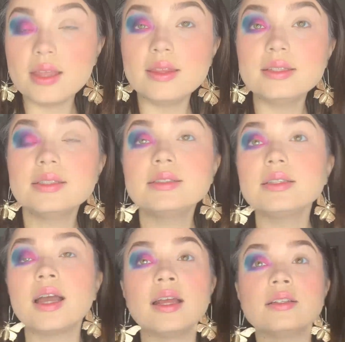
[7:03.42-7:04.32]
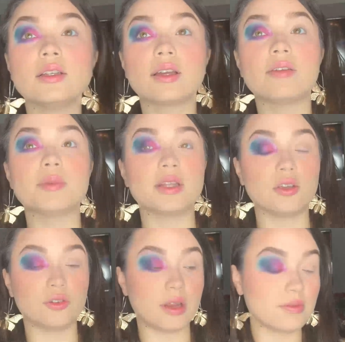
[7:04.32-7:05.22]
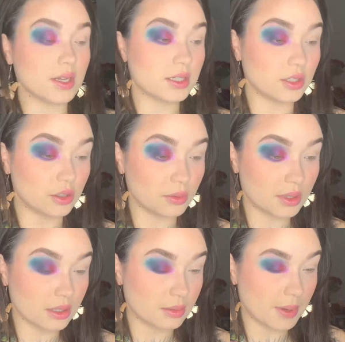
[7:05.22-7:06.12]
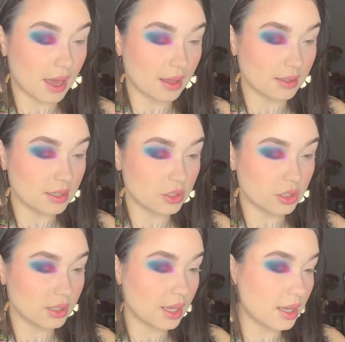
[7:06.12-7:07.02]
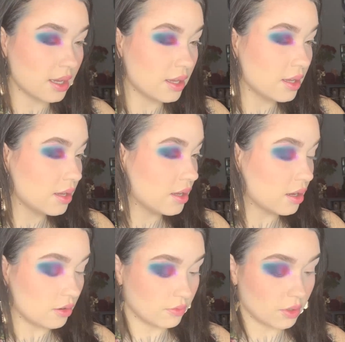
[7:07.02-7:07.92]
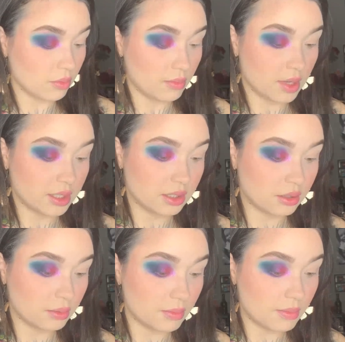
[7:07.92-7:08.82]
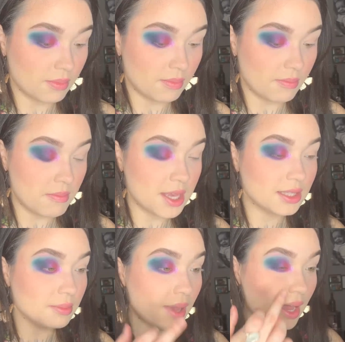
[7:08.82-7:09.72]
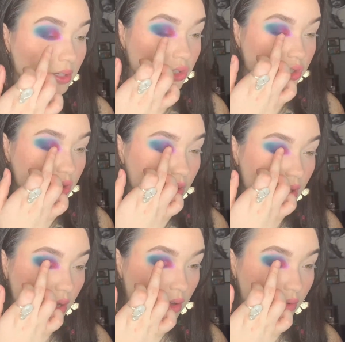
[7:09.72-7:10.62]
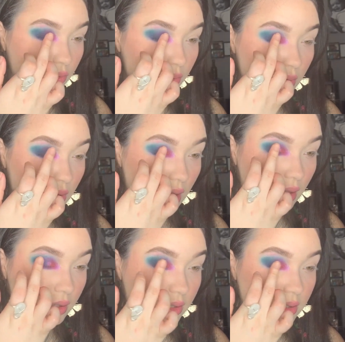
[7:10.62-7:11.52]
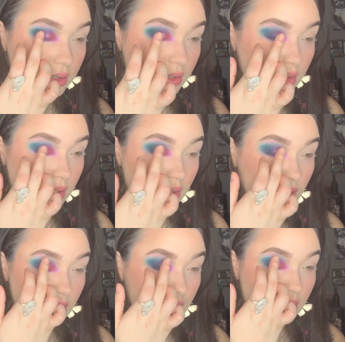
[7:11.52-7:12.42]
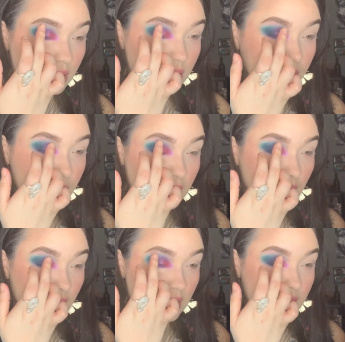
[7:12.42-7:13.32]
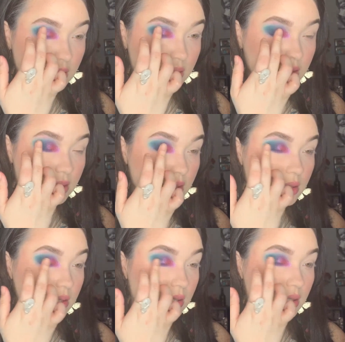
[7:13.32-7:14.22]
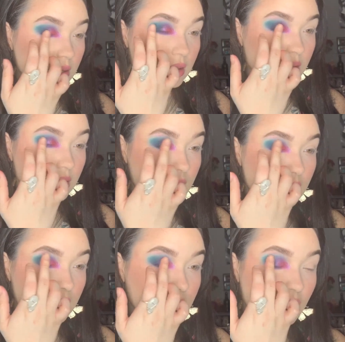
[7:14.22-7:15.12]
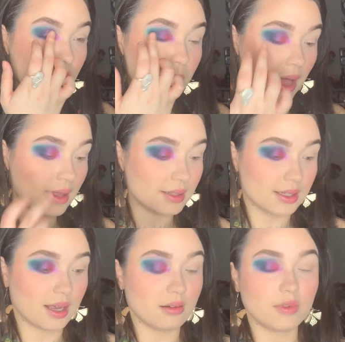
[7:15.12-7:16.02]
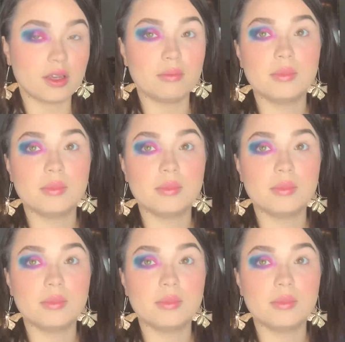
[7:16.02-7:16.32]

And this is the kind of look I've been like craving to do with this palette, just like a real mis mismatch of color because this whole palette's kind of like a